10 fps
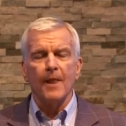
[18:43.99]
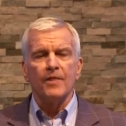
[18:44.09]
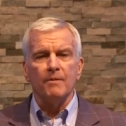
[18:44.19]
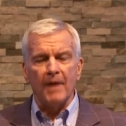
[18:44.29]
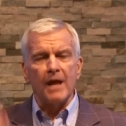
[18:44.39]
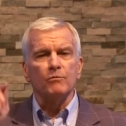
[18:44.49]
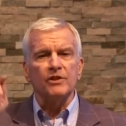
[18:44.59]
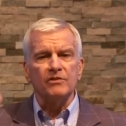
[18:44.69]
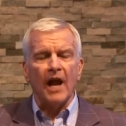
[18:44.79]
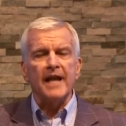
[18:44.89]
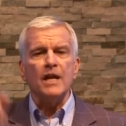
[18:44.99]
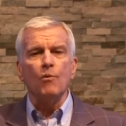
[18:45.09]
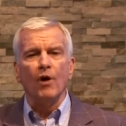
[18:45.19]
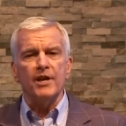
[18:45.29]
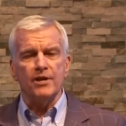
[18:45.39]
The man was
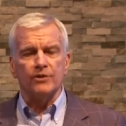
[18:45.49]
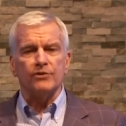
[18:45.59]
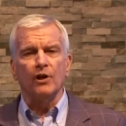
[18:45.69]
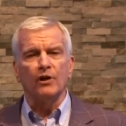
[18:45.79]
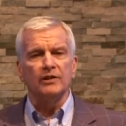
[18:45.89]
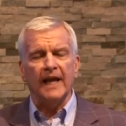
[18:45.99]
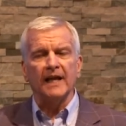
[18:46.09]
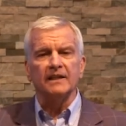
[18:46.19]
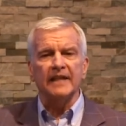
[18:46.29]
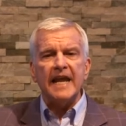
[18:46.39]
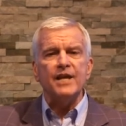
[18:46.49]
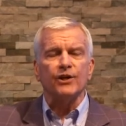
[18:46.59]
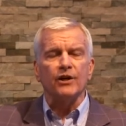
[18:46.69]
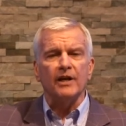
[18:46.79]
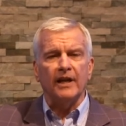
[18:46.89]
91 years old and a
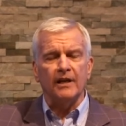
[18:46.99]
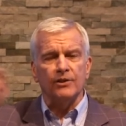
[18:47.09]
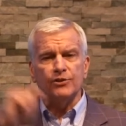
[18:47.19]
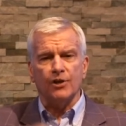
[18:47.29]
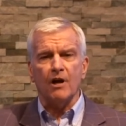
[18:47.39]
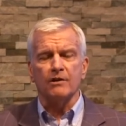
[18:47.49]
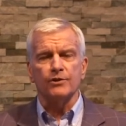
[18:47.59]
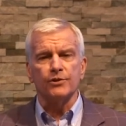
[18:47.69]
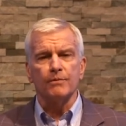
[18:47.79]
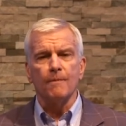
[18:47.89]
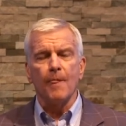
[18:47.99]
leader in his church.